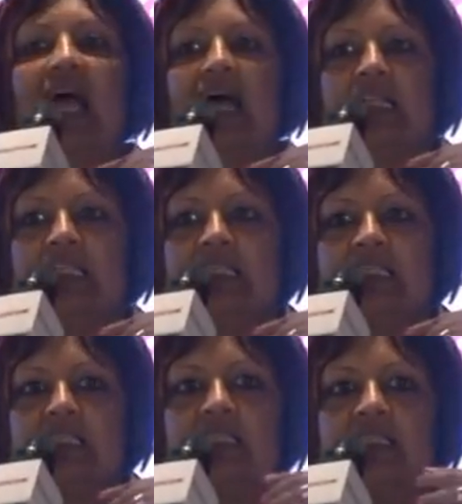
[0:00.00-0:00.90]
And
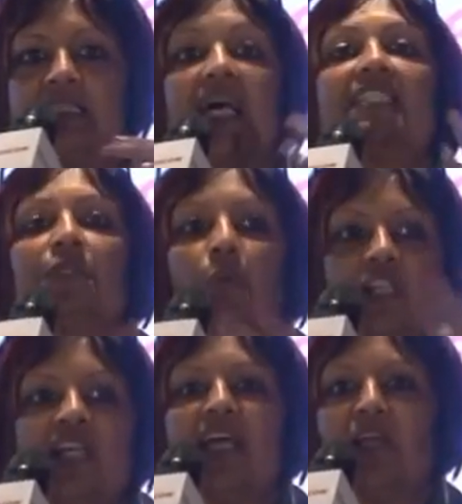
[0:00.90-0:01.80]
that's
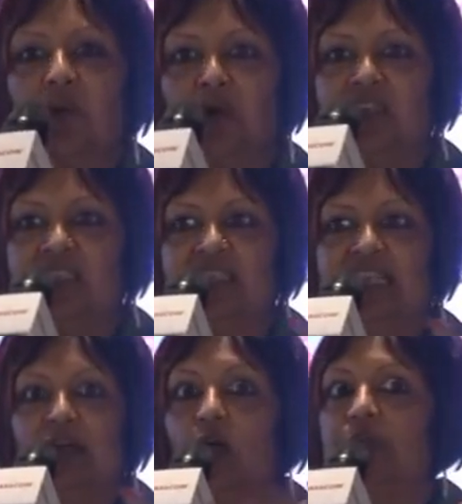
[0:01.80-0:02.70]
what I call
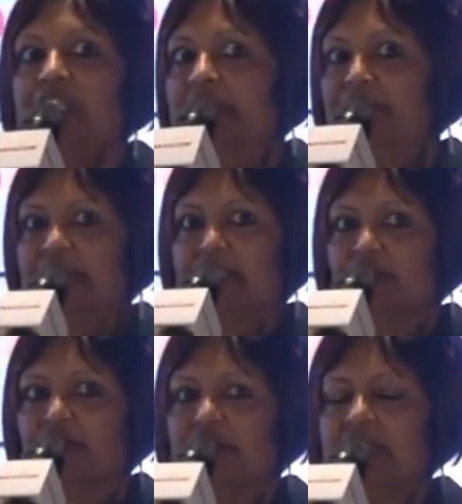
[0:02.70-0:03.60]

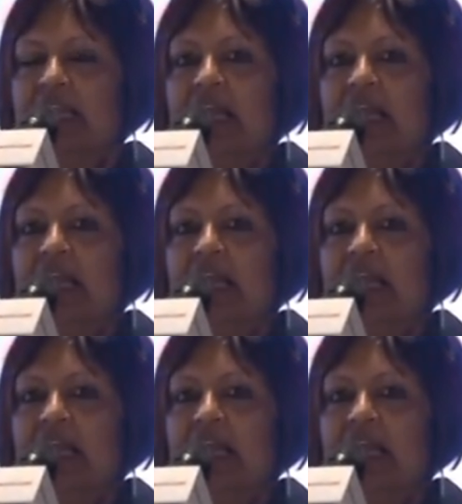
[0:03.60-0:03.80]
objectification.